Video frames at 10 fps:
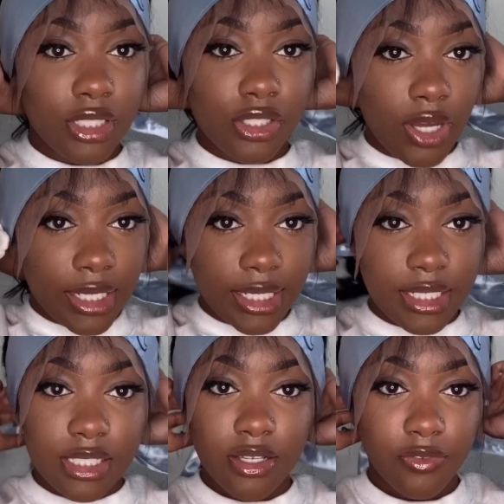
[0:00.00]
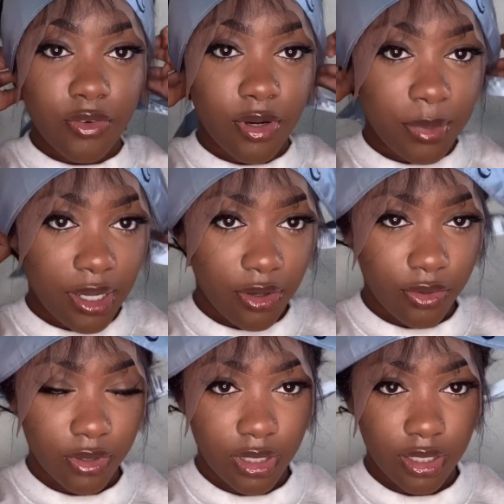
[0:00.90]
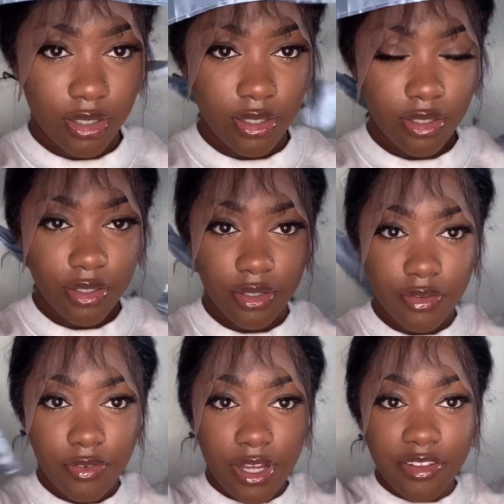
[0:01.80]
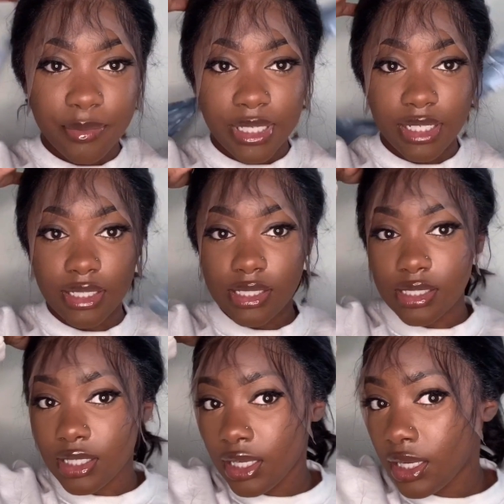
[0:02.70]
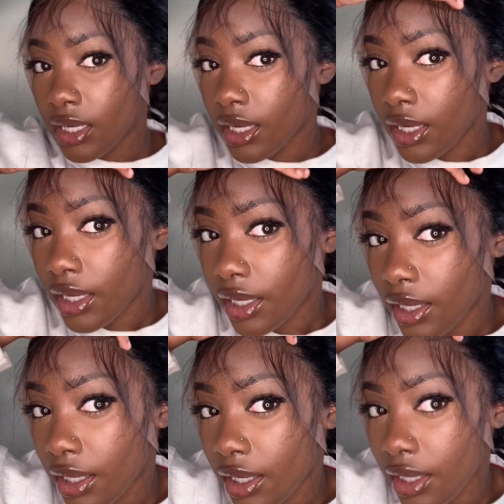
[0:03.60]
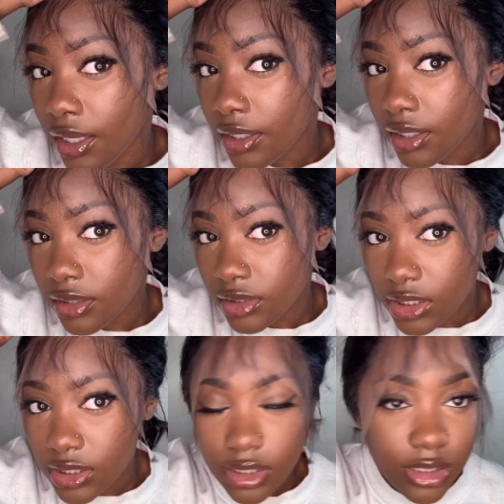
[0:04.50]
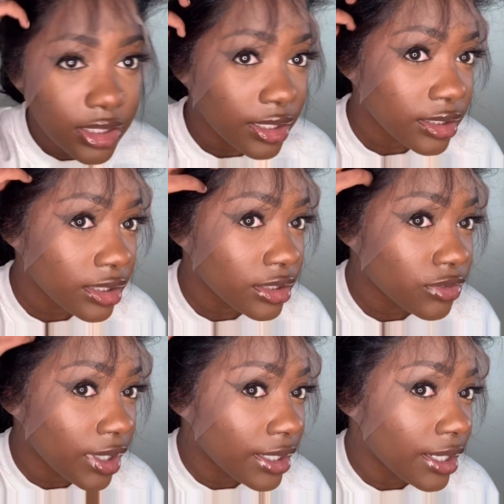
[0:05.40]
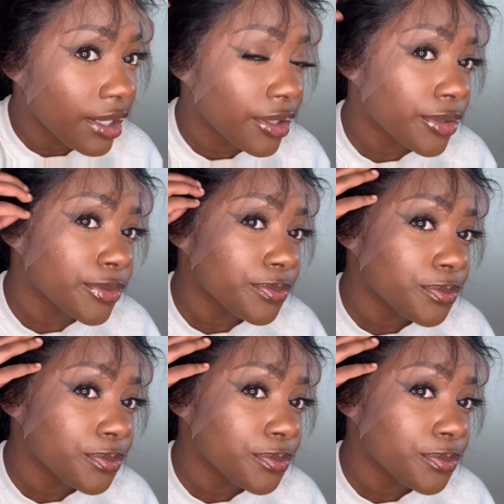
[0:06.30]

So I let it sit for about 5 minutes, and it just looks like this right now.